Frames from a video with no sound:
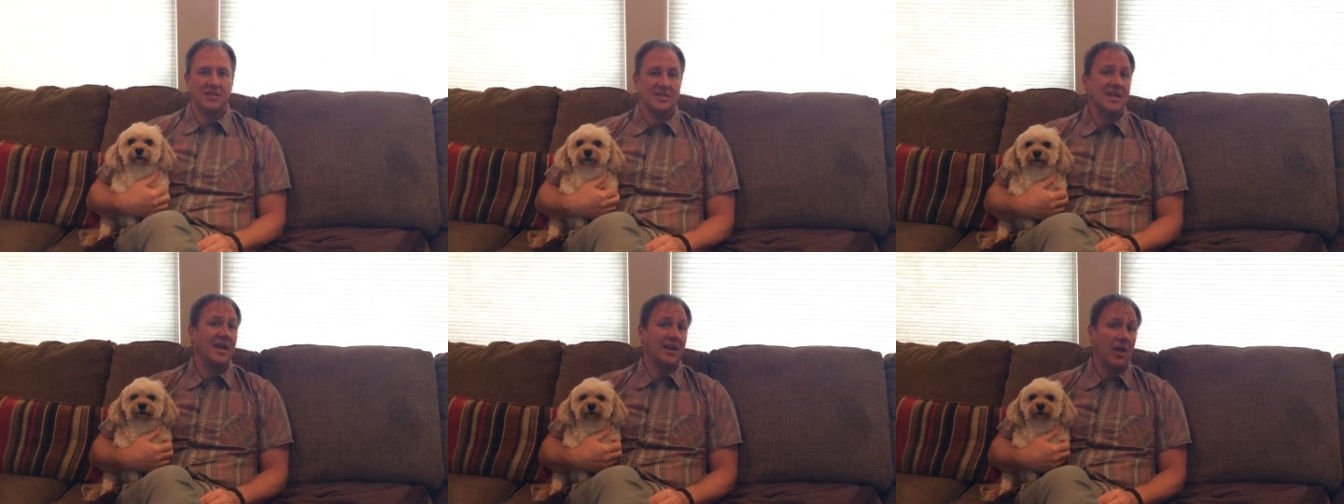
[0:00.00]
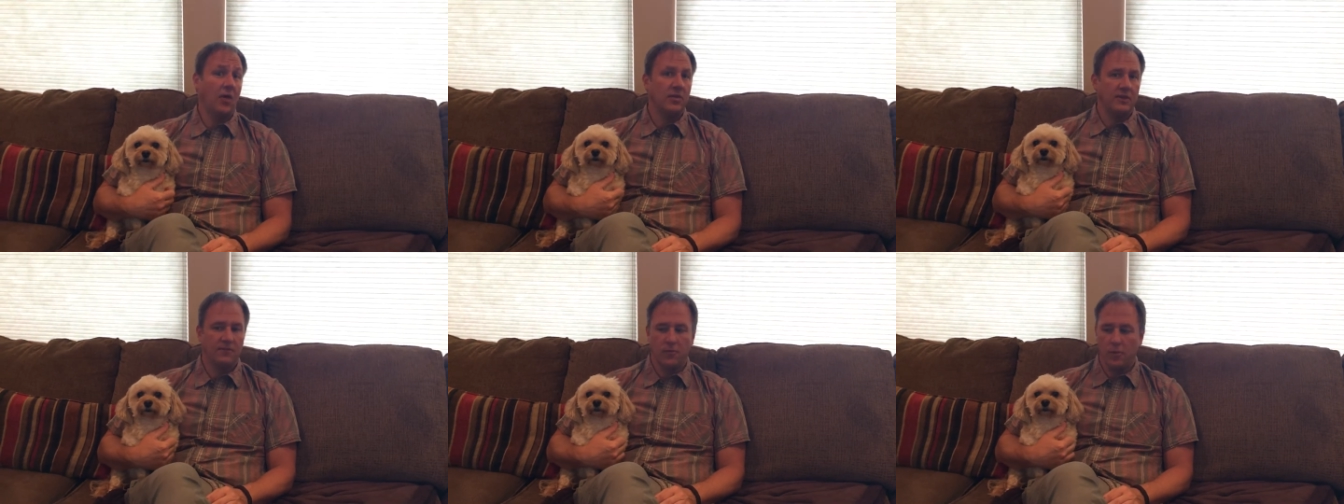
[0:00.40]
It's not
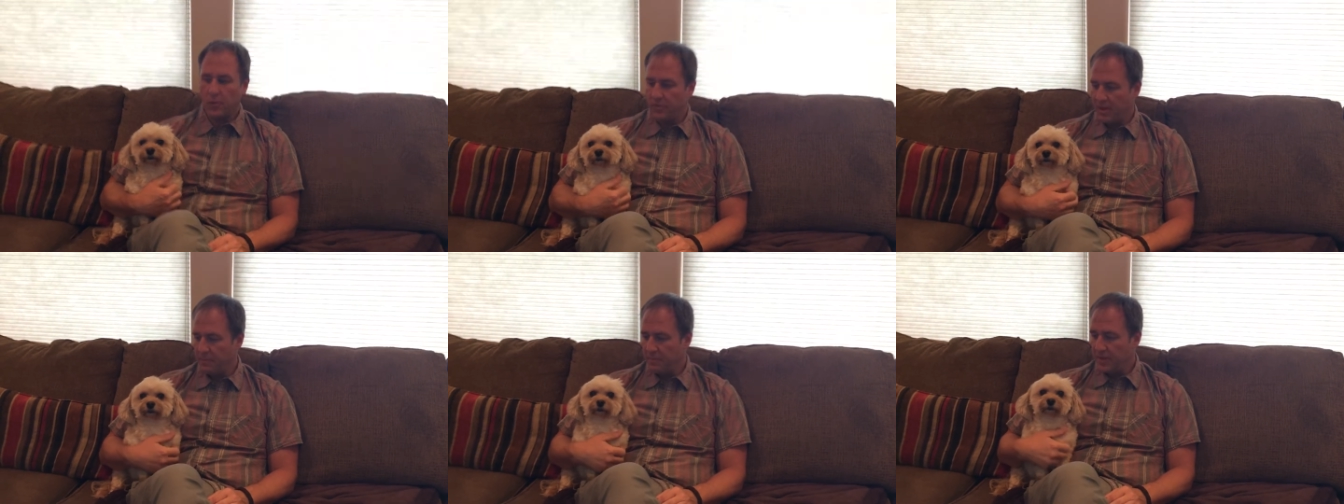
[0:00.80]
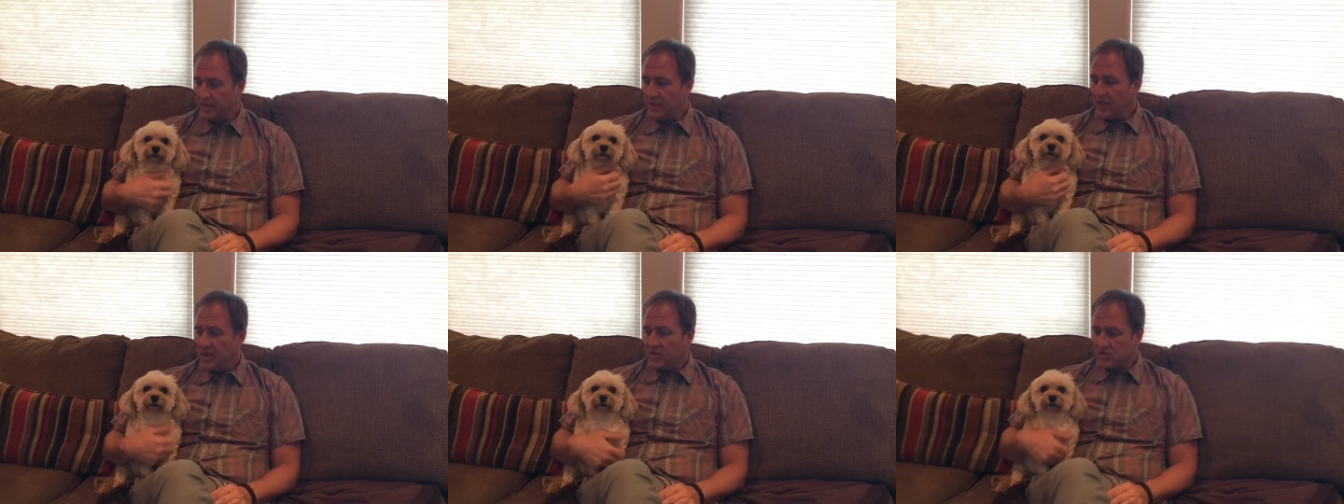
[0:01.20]
healthy for them.
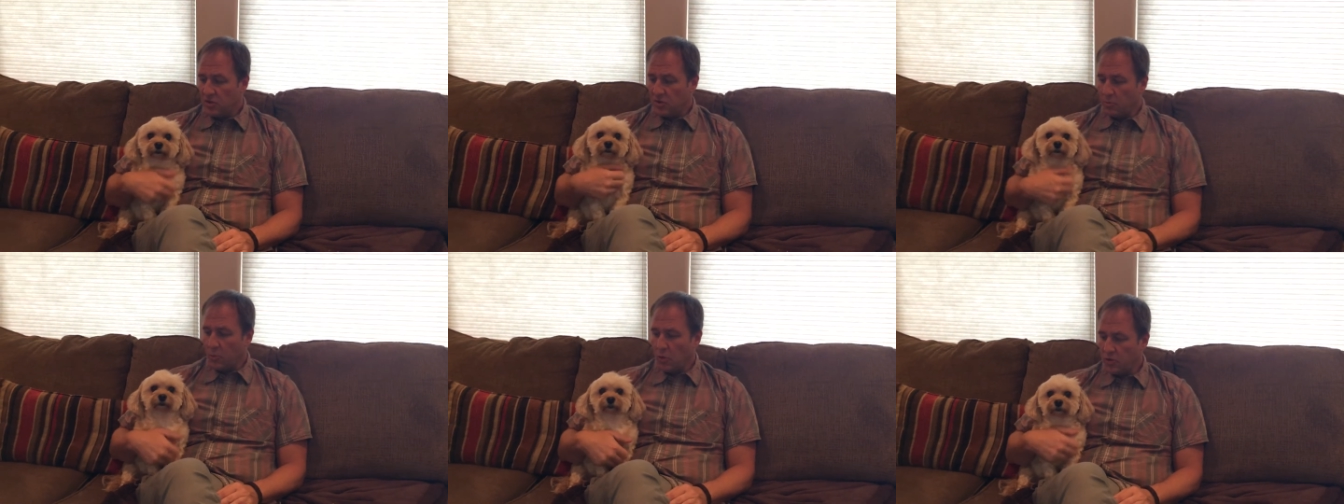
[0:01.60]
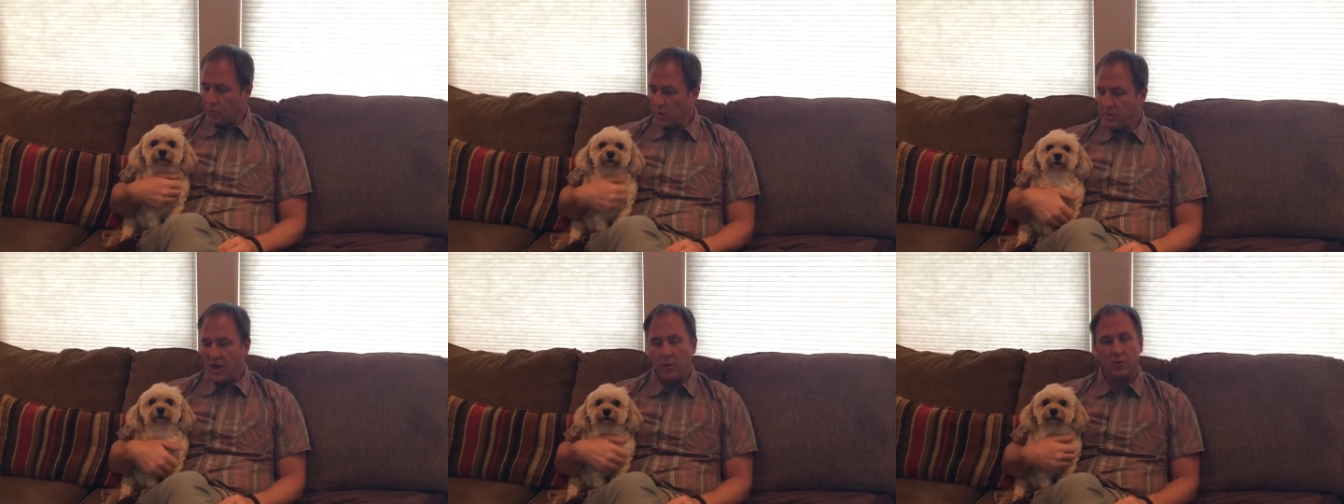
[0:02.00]
So the more that
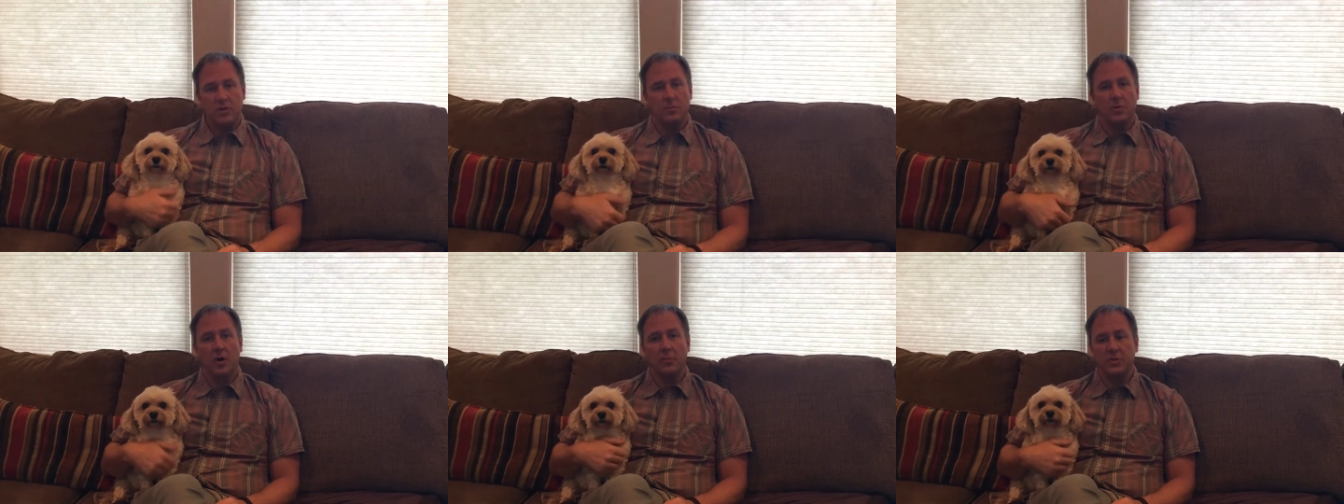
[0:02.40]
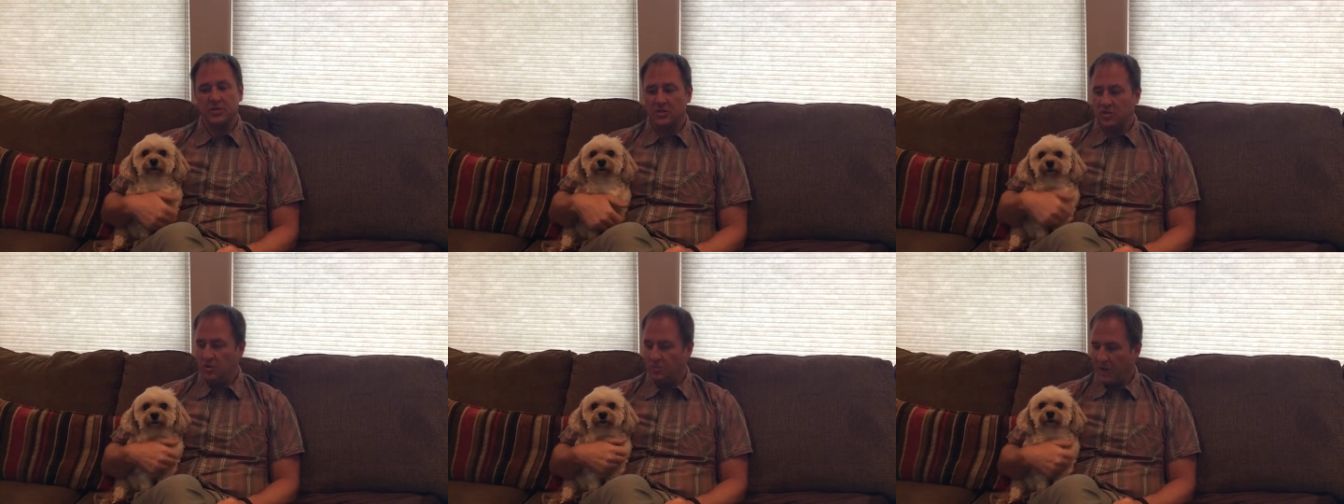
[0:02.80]
we pet with a
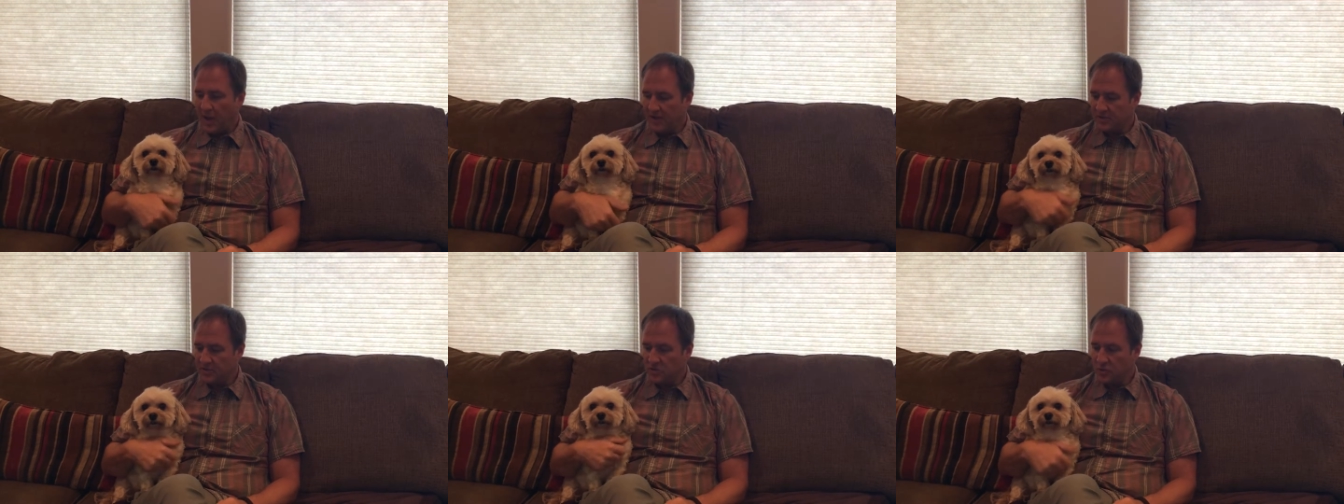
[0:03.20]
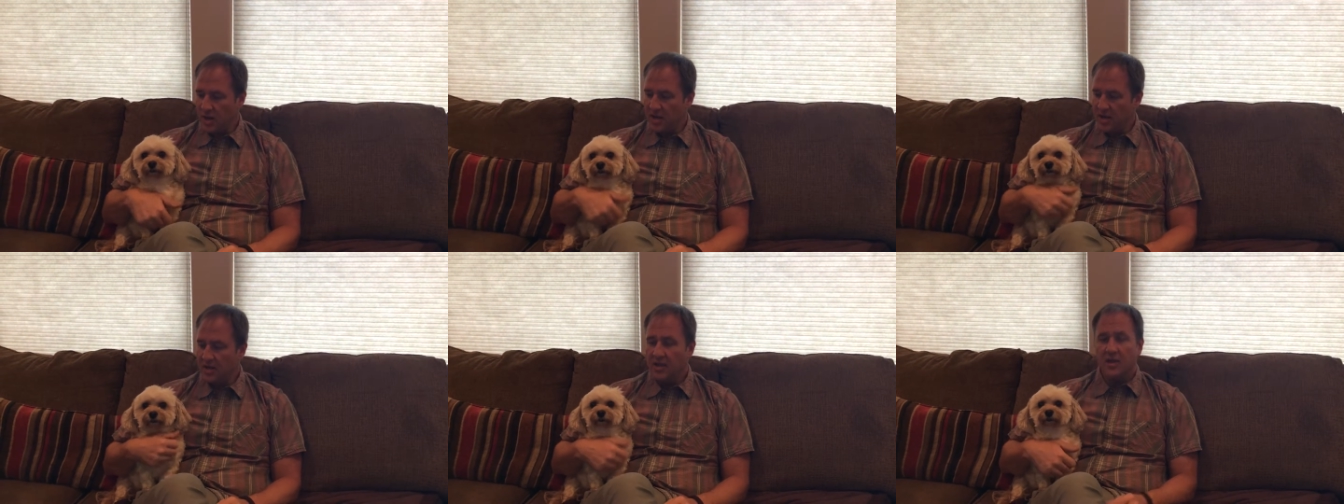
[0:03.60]
purpose and do passive
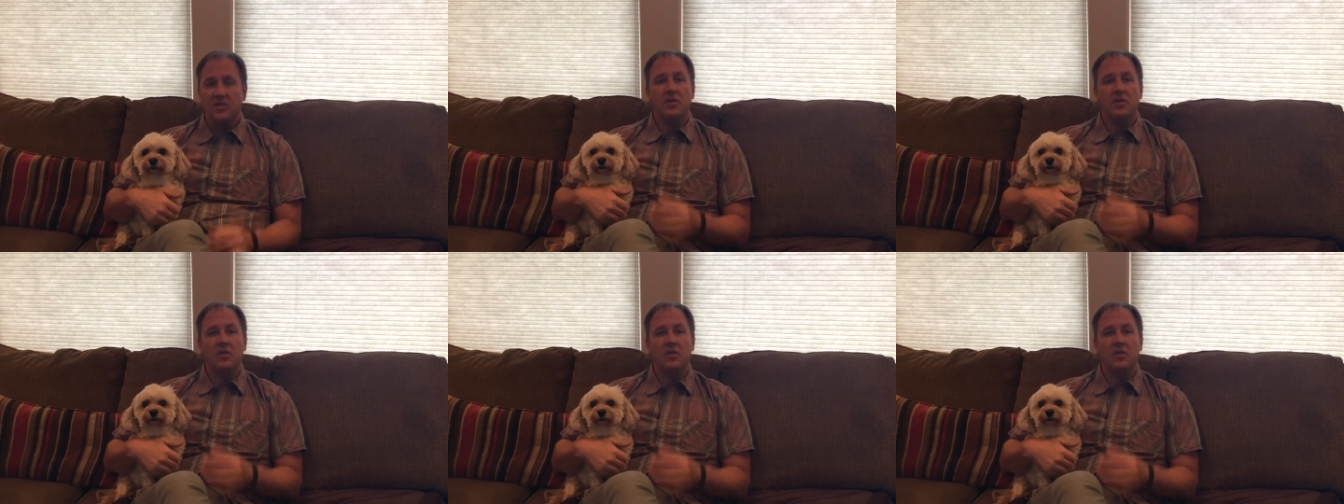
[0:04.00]
training,